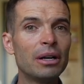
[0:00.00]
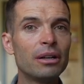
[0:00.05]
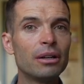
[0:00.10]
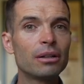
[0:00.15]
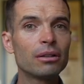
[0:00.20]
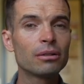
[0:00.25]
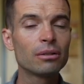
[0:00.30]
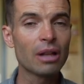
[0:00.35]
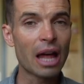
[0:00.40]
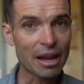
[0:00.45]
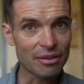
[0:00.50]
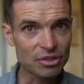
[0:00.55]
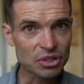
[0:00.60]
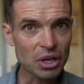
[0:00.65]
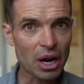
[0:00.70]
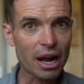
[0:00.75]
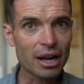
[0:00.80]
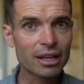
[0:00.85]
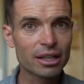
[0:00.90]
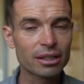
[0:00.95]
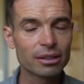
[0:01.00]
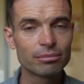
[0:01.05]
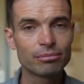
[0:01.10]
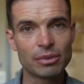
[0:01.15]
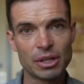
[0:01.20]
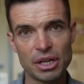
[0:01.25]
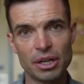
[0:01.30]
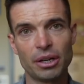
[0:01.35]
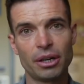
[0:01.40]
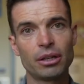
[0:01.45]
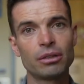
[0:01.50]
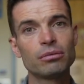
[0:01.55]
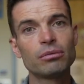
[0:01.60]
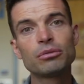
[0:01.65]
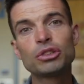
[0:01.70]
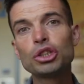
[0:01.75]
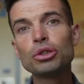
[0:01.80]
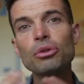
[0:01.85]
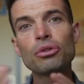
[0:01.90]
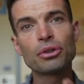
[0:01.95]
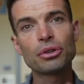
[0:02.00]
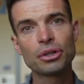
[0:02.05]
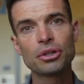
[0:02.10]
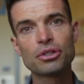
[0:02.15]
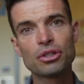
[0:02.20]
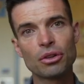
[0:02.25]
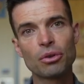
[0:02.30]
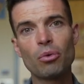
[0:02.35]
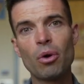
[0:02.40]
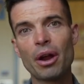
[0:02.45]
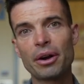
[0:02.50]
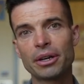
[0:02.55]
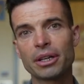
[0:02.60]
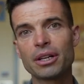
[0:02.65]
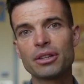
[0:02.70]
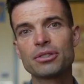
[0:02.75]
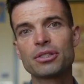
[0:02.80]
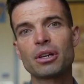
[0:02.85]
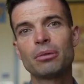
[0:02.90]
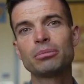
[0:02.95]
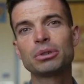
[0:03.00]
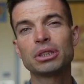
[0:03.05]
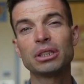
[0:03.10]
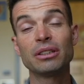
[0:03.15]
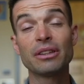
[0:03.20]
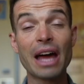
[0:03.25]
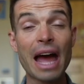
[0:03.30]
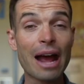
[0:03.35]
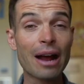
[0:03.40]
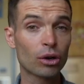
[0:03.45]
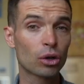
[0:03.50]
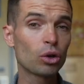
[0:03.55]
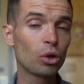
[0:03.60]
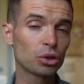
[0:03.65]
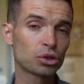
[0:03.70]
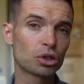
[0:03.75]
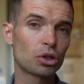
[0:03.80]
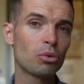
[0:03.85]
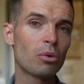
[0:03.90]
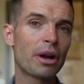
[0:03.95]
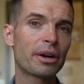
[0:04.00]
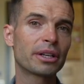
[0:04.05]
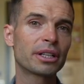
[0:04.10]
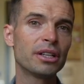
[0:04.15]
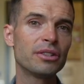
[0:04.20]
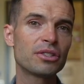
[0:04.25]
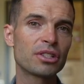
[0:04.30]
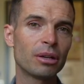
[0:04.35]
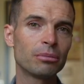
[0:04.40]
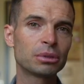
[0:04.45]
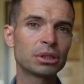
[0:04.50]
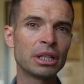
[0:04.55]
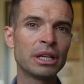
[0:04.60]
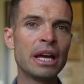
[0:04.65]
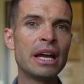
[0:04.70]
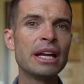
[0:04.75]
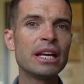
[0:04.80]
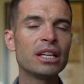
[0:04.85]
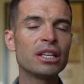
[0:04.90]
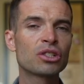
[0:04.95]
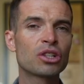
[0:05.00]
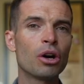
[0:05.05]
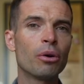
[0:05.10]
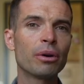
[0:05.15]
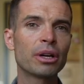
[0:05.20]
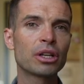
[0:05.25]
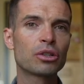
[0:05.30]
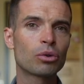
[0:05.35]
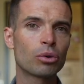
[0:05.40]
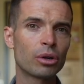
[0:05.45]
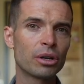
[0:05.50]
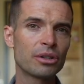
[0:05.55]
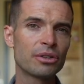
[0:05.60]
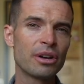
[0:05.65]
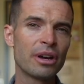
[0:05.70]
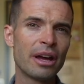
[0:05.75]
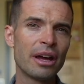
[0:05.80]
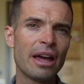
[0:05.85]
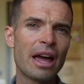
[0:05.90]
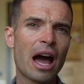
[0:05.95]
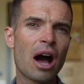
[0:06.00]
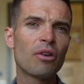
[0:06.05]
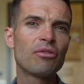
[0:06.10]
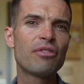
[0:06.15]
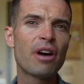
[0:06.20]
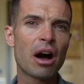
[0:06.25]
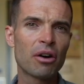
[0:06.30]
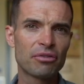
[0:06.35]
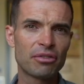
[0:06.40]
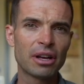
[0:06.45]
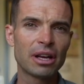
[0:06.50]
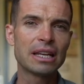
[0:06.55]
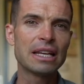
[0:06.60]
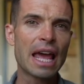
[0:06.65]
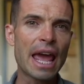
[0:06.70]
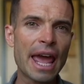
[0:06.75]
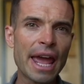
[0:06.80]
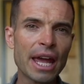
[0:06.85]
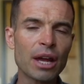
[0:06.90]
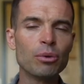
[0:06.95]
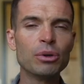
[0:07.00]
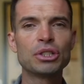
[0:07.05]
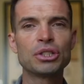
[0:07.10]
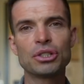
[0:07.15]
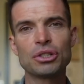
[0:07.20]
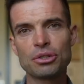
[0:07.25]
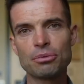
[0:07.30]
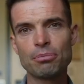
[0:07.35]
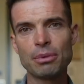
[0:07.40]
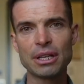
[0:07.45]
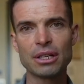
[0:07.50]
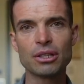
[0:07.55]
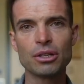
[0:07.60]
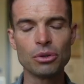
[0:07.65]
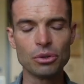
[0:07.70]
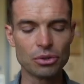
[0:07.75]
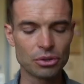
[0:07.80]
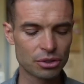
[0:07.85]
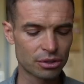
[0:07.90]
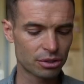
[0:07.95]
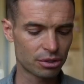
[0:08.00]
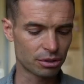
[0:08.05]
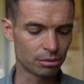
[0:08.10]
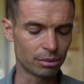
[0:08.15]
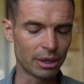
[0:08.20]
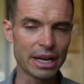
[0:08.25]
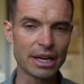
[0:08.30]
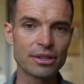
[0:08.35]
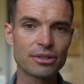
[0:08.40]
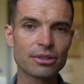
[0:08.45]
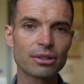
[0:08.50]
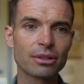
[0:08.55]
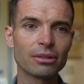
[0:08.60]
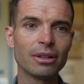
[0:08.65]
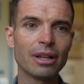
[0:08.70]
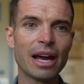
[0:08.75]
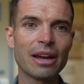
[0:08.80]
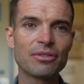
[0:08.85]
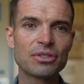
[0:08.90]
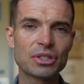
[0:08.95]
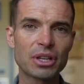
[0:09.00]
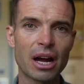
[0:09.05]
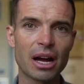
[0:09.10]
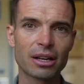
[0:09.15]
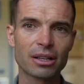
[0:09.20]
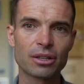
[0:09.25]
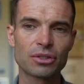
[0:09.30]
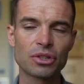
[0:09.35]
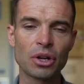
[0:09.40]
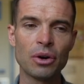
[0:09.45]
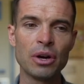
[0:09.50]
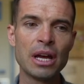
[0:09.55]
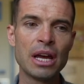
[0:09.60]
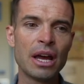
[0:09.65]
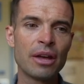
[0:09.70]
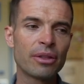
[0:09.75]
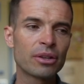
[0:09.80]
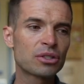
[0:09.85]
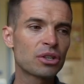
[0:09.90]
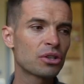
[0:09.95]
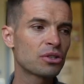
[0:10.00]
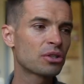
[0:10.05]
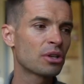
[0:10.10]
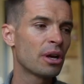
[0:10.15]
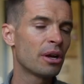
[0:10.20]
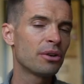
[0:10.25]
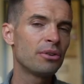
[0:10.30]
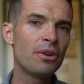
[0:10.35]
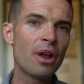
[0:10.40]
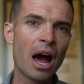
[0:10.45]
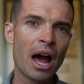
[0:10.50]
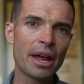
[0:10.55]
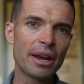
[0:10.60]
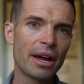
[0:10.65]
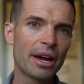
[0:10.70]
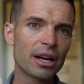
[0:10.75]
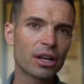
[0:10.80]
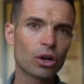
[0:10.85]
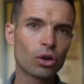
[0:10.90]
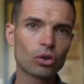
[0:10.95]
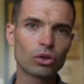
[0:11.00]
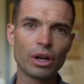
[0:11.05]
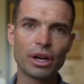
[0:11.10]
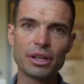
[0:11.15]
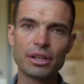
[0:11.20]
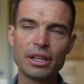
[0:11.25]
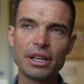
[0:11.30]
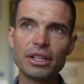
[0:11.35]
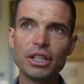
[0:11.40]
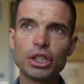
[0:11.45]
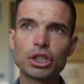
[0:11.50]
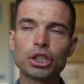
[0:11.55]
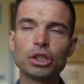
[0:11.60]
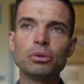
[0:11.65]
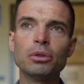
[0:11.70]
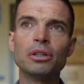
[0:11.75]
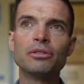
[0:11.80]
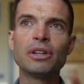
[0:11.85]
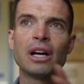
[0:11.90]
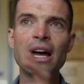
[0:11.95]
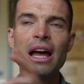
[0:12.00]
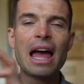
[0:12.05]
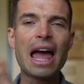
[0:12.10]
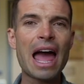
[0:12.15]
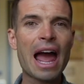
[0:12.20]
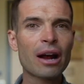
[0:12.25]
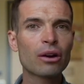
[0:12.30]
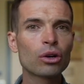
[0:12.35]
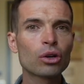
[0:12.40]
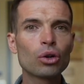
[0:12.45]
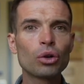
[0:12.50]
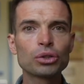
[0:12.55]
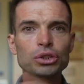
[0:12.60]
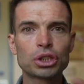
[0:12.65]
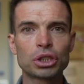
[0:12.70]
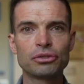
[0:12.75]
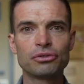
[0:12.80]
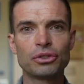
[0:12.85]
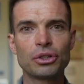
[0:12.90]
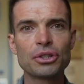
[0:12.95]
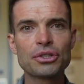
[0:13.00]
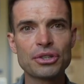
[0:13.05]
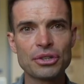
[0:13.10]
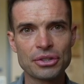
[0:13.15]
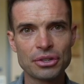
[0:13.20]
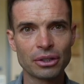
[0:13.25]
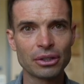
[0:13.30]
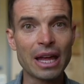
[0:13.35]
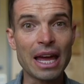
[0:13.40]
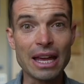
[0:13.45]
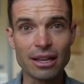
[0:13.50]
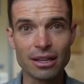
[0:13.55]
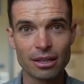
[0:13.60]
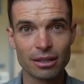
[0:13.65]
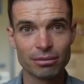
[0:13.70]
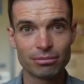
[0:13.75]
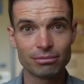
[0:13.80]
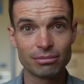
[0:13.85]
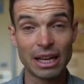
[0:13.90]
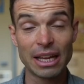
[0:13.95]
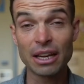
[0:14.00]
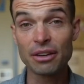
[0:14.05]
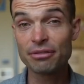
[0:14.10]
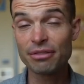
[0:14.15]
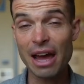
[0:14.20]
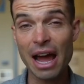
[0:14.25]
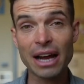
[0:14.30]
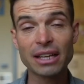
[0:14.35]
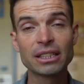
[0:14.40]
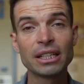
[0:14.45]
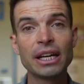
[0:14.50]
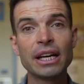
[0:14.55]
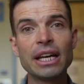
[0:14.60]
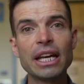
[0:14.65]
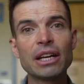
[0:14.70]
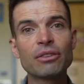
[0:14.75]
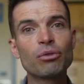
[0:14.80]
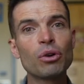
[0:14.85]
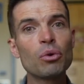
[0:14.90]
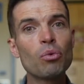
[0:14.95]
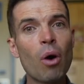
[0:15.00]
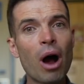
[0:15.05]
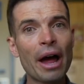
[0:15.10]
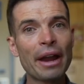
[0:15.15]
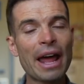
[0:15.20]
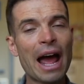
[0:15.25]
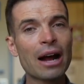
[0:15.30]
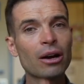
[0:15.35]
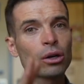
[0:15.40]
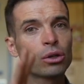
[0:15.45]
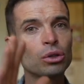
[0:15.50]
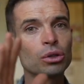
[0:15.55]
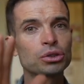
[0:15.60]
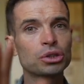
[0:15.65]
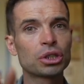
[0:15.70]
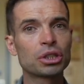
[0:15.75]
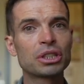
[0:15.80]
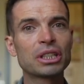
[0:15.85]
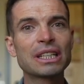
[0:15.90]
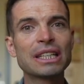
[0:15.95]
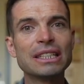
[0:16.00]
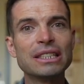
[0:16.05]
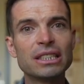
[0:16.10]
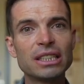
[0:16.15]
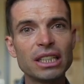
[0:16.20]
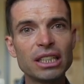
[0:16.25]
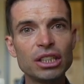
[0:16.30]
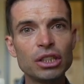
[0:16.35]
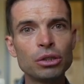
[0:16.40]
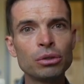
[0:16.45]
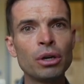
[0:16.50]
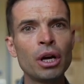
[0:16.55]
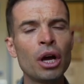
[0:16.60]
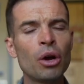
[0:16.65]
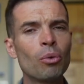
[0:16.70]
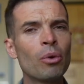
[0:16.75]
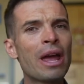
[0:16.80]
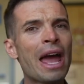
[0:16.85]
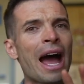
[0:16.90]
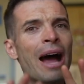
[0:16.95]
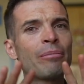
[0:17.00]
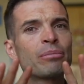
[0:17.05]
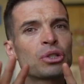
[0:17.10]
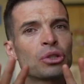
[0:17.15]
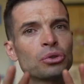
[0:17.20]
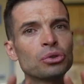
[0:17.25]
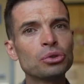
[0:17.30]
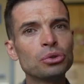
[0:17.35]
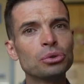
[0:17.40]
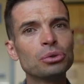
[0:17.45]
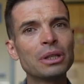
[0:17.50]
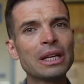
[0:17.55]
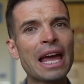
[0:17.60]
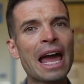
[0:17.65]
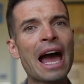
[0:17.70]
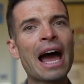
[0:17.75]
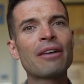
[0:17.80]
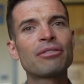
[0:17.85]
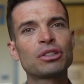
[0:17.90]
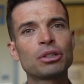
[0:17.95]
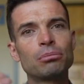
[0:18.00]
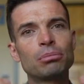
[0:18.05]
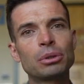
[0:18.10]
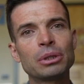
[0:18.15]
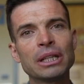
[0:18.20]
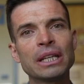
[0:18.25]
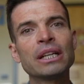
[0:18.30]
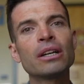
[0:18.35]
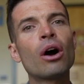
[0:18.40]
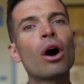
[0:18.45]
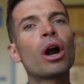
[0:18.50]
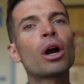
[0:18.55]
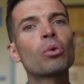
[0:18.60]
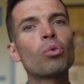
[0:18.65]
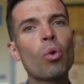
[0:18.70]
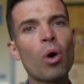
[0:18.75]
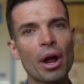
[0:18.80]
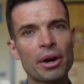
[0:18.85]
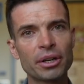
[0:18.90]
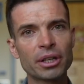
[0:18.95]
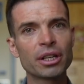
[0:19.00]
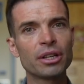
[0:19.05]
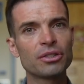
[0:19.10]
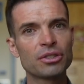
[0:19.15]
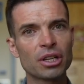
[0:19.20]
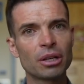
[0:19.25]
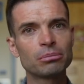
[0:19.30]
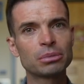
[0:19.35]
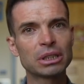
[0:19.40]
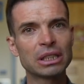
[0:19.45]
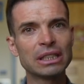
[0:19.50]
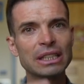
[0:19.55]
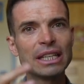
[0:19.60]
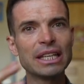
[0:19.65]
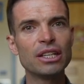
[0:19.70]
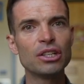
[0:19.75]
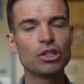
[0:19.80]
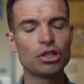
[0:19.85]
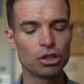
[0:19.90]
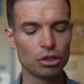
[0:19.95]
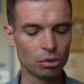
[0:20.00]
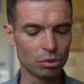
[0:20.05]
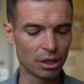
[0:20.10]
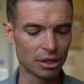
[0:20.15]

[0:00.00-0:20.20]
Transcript: livestock here. 2/3 of the water consumption, the agricultural water consumption, is going toward alfalfa and hay, which is being used to raise livestock. So this is not an issue of agriculture versus the lake. And in fact, if we want agriculture to continue, we absolutely have to bring our water consumption into a